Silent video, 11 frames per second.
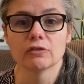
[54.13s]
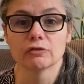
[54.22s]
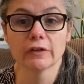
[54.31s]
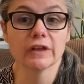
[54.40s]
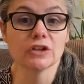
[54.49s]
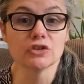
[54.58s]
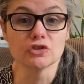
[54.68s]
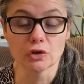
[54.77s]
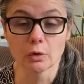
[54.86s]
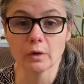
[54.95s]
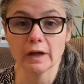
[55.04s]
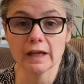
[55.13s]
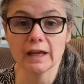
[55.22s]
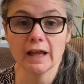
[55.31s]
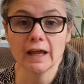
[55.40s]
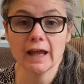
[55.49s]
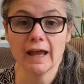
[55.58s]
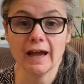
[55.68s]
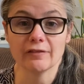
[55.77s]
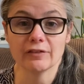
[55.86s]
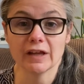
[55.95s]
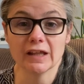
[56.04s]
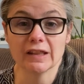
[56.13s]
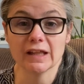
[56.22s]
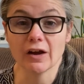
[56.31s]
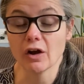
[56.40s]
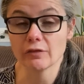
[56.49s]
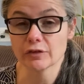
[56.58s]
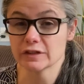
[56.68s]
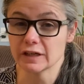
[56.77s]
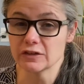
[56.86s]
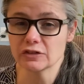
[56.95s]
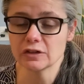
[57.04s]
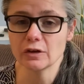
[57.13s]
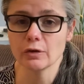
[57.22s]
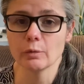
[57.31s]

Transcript: really enjoy having a conversation